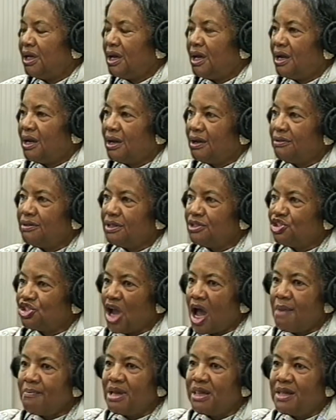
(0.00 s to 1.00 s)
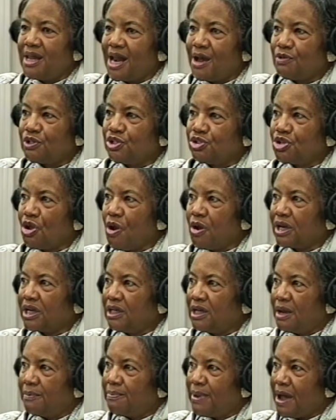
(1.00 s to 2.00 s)
The shaman that I was
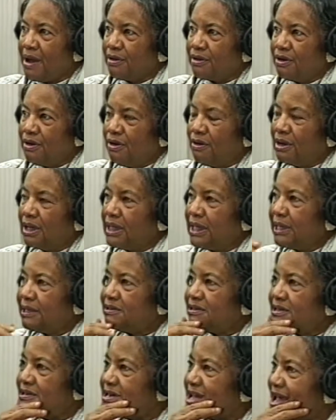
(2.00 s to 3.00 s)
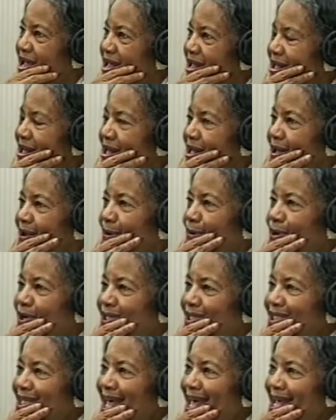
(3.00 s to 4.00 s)
talking about earlier today
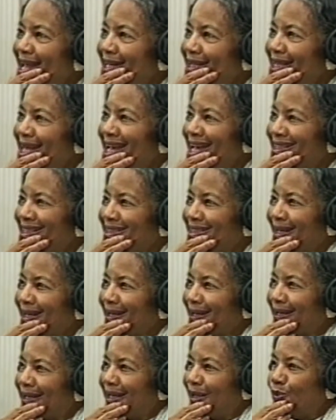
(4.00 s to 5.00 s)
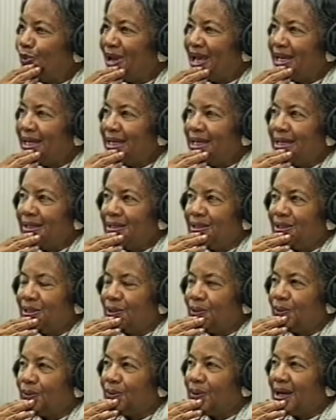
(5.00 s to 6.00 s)
was saying that he went
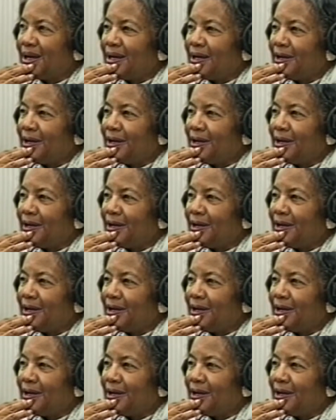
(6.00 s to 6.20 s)
into,